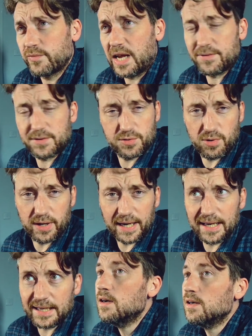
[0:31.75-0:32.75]
had to try and
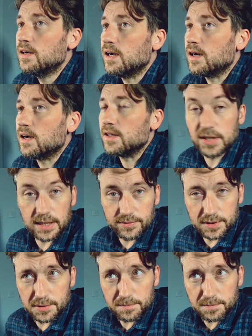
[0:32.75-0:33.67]
get it uh, delivered